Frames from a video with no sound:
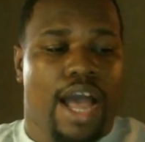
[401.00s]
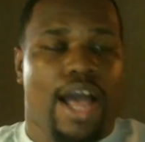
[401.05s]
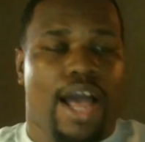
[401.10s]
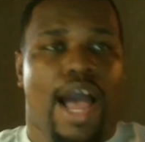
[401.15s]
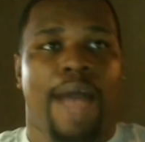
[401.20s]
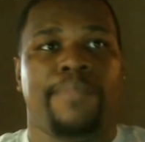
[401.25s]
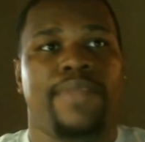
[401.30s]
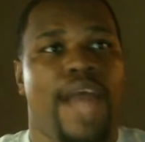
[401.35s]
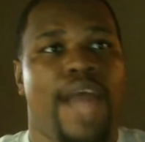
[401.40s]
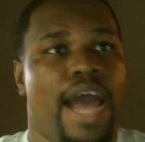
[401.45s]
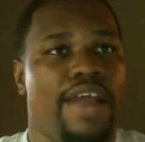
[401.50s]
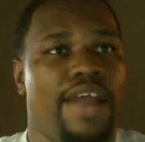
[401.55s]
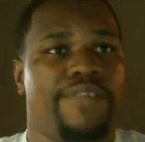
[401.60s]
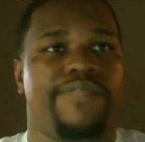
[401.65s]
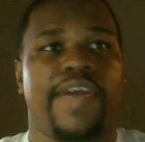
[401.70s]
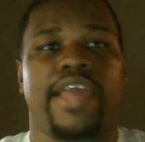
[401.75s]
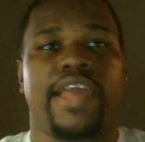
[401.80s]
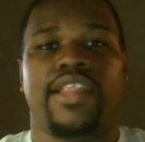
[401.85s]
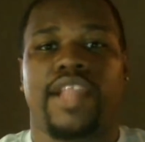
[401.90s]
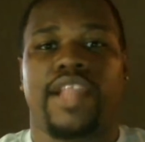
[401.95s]
I'm not a
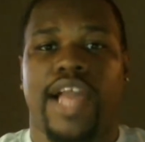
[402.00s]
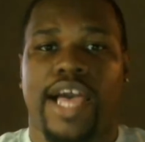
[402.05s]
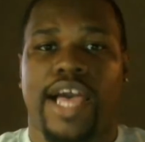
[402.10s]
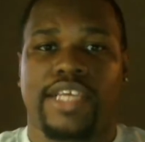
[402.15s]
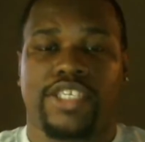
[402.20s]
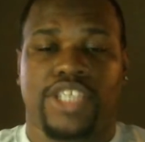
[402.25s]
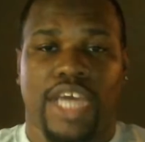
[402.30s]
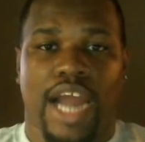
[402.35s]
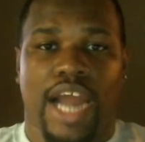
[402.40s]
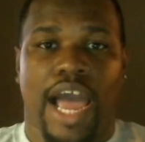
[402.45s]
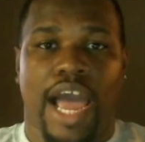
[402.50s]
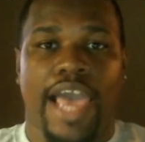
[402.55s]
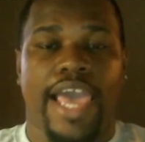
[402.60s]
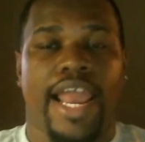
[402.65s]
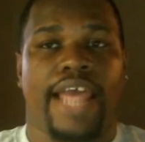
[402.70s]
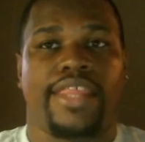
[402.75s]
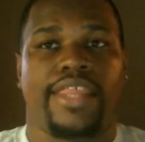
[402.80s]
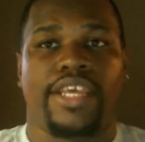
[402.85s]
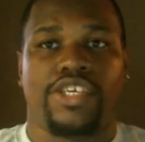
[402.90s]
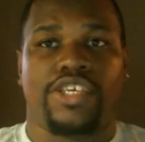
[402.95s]
fan of The Last Jedi,
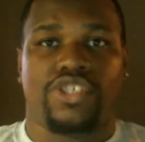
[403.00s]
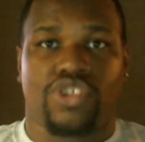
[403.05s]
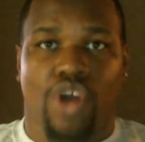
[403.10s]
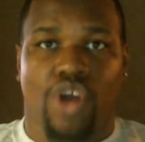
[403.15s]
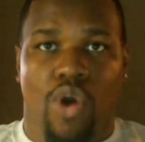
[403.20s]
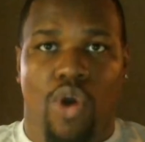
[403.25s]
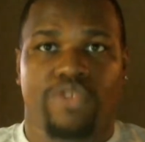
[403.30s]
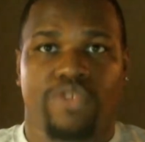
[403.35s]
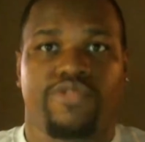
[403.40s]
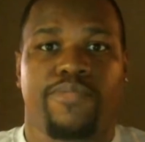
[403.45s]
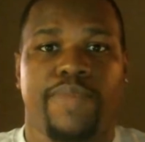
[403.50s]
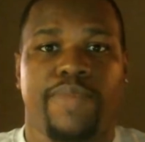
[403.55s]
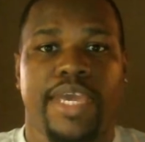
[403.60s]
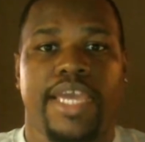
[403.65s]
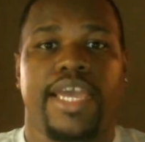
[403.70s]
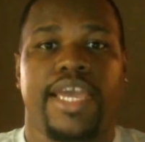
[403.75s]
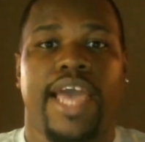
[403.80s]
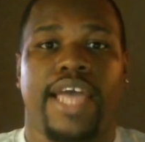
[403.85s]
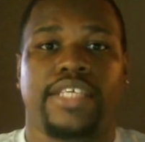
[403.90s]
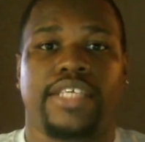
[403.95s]
and I think Star Wars for
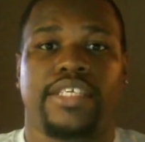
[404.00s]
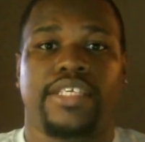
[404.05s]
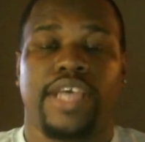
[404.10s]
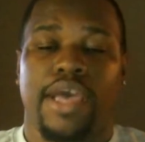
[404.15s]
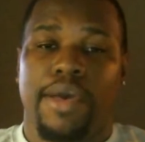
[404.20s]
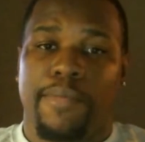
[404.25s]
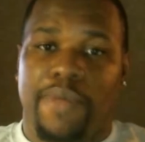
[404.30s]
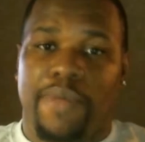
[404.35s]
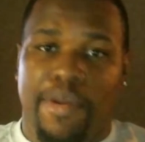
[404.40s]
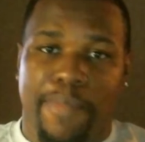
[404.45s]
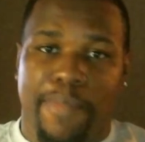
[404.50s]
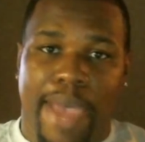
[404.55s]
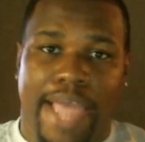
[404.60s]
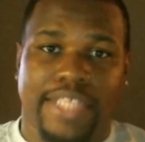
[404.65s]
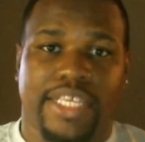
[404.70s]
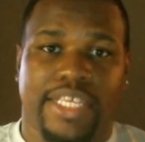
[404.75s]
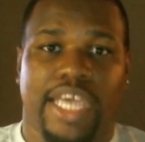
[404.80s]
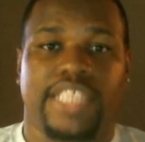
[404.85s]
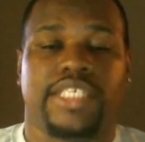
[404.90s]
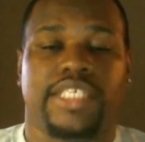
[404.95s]
me has put a
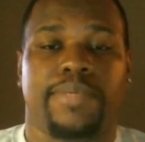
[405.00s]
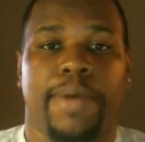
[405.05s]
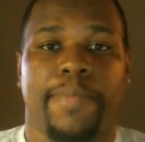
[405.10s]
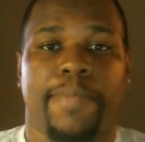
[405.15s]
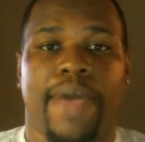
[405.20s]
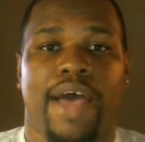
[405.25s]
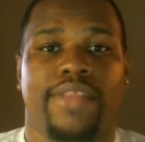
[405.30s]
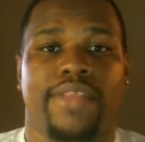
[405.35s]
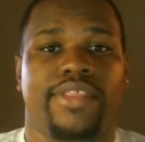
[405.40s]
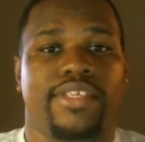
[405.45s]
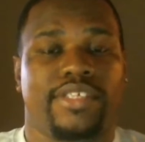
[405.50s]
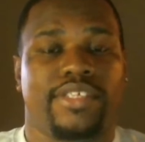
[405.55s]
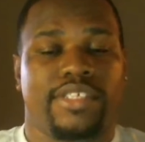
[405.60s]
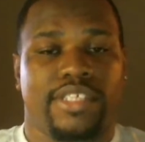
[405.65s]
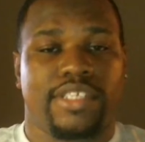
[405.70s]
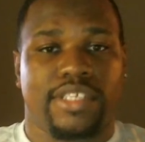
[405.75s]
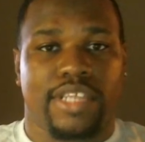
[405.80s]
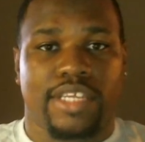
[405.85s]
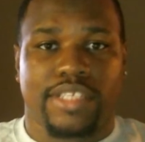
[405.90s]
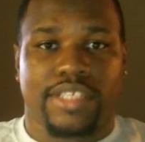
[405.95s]
bad taste in my mouth.
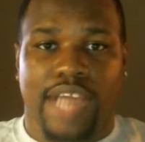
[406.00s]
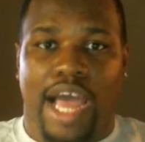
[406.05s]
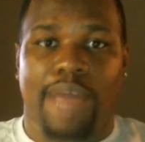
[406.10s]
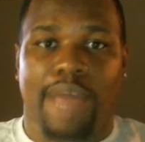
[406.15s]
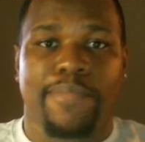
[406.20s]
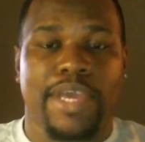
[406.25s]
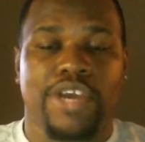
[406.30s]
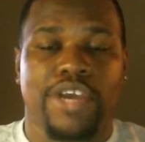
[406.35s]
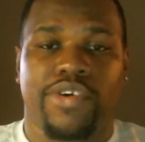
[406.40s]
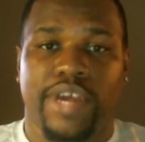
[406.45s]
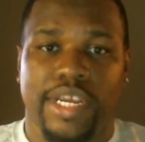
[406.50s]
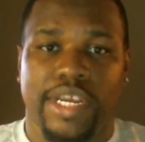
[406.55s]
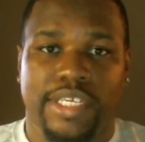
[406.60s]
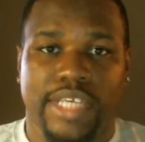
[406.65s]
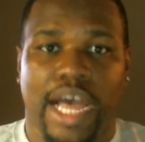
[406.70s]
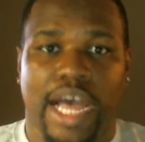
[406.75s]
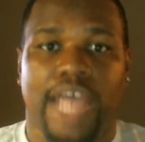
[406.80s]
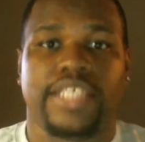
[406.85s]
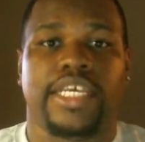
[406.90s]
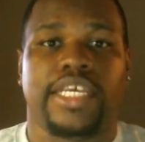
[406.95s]
This not me
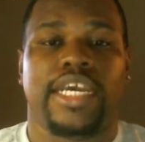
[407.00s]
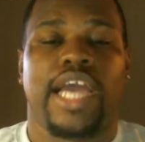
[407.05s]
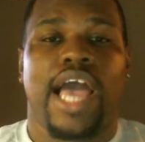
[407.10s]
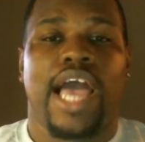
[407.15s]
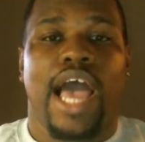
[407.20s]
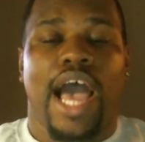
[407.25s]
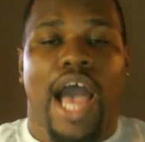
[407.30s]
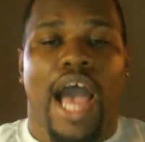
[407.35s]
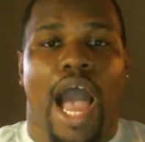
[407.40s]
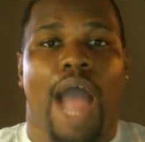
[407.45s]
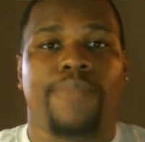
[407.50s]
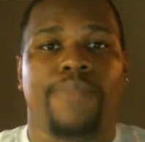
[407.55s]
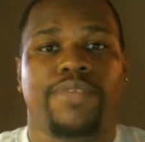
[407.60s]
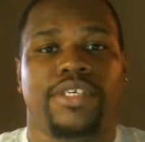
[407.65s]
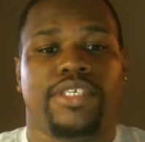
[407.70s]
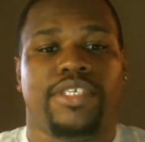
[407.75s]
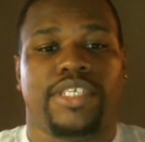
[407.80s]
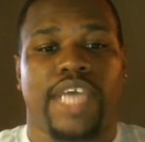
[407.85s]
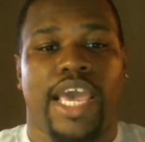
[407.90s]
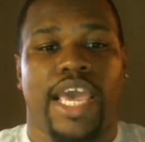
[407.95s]
criticizing. I'm
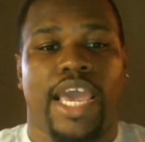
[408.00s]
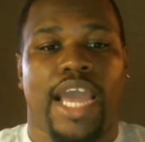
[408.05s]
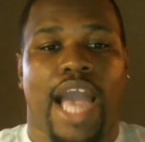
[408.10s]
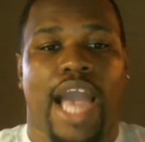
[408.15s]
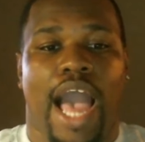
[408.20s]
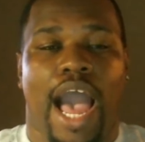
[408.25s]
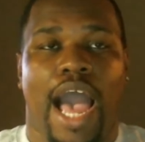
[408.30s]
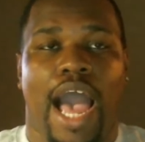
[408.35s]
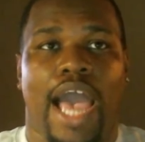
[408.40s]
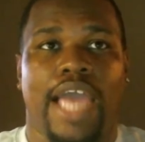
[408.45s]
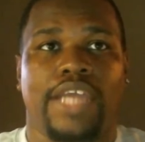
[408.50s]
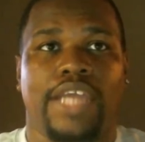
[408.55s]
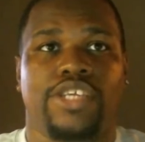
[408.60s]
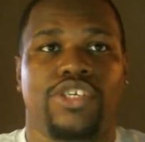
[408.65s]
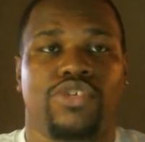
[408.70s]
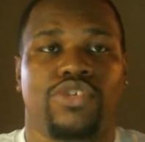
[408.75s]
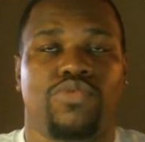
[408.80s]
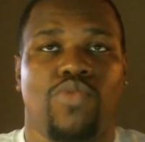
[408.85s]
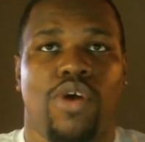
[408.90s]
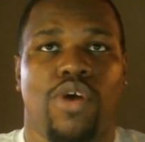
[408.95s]
just saying I
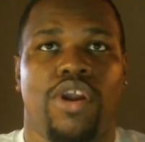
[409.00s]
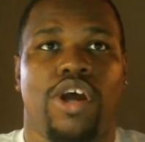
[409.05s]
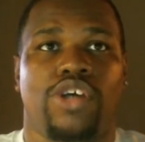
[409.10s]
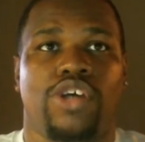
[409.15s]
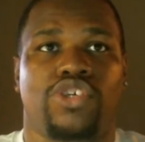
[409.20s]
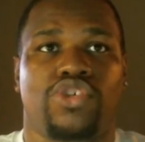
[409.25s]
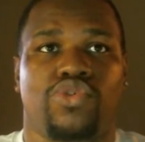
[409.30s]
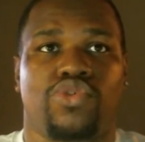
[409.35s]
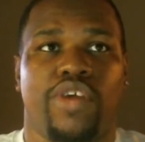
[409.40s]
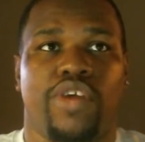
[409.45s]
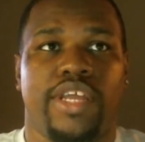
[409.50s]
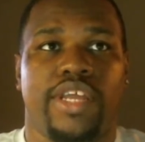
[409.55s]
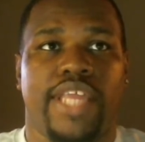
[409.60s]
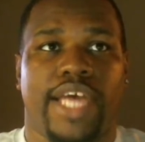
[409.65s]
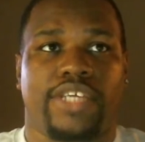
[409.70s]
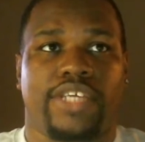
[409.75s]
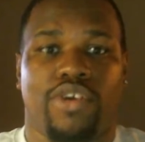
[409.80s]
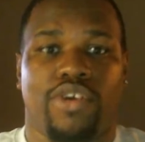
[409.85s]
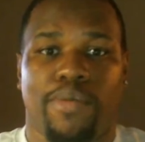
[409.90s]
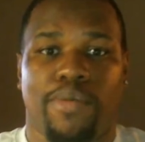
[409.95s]
just want a story
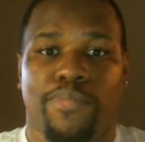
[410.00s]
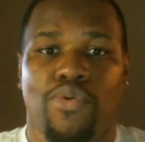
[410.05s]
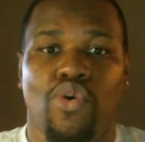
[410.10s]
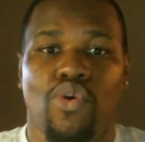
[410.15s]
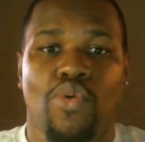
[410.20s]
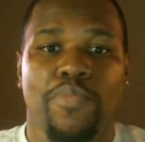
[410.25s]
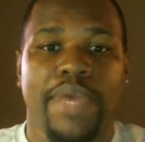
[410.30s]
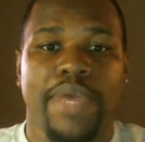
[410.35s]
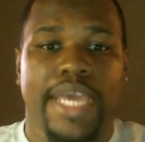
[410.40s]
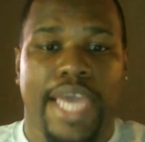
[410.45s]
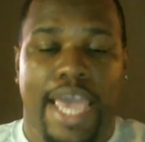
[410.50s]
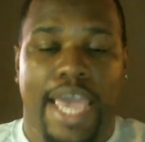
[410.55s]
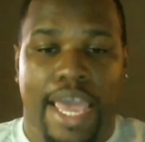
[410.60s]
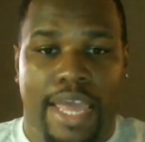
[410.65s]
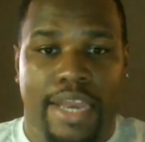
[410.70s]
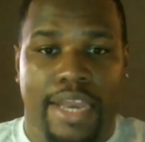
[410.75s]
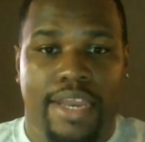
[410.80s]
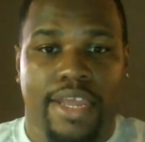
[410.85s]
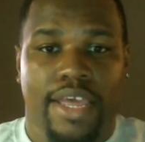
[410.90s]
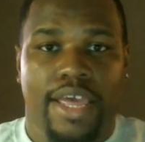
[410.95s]
that's going to pull me
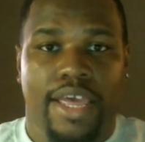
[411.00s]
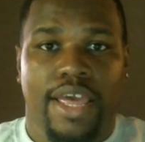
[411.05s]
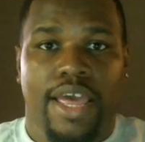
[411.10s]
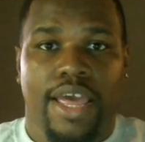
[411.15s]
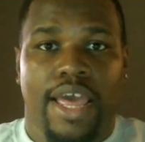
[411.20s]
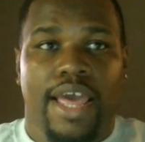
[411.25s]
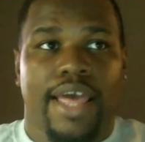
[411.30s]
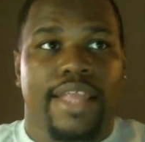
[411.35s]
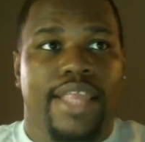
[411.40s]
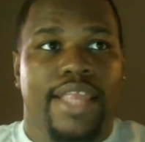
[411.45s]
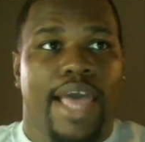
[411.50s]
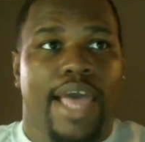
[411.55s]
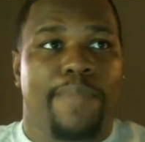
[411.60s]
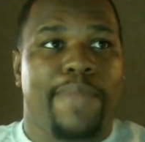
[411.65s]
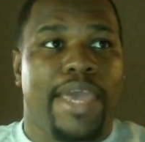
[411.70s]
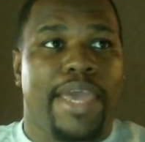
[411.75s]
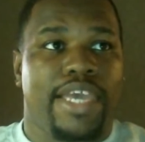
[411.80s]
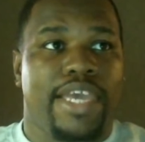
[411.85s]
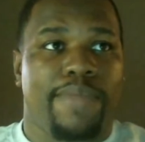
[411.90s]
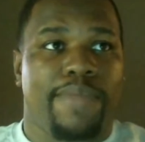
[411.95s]
in, that
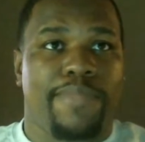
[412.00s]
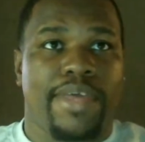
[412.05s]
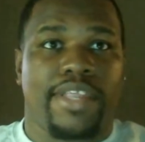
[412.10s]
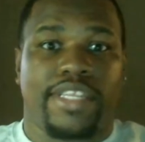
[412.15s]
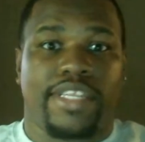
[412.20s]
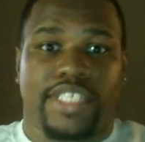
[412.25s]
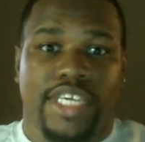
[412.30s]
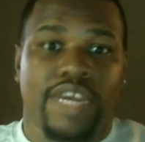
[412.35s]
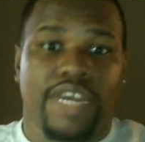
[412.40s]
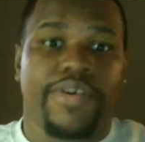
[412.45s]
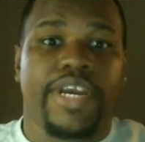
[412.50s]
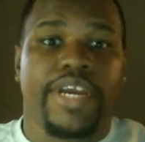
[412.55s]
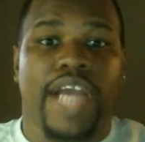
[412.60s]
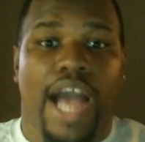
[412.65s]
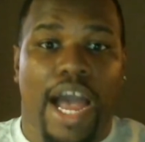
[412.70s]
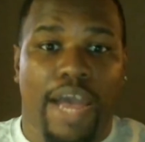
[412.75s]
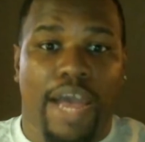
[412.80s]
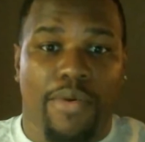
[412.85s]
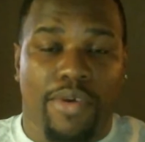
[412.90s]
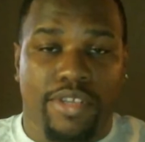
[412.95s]
may give me the teary
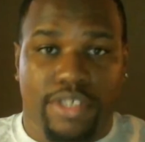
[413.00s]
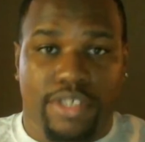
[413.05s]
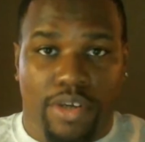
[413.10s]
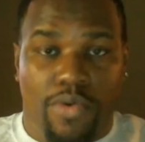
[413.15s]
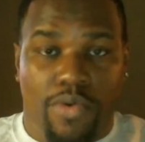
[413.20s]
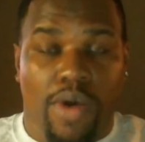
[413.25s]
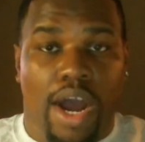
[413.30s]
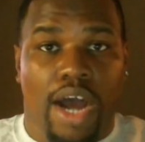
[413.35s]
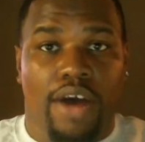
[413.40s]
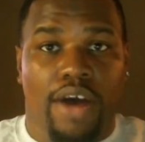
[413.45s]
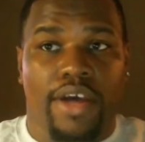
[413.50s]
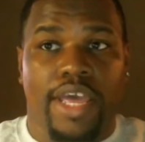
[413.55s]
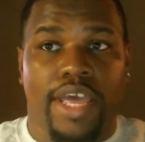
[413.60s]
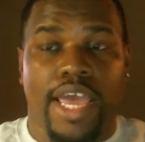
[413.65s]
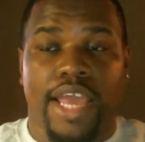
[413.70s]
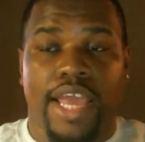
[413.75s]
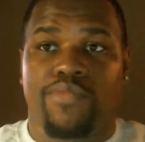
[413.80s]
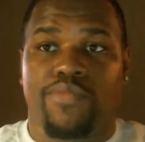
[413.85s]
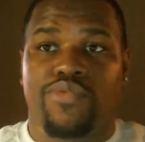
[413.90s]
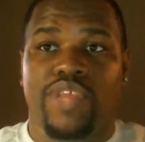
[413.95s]
eye once in a while,
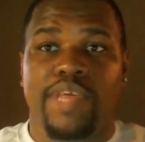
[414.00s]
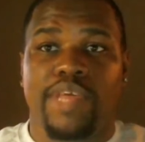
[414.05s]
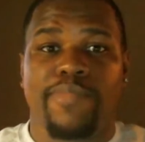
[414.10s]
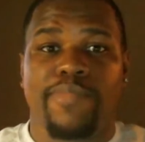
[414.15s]
and really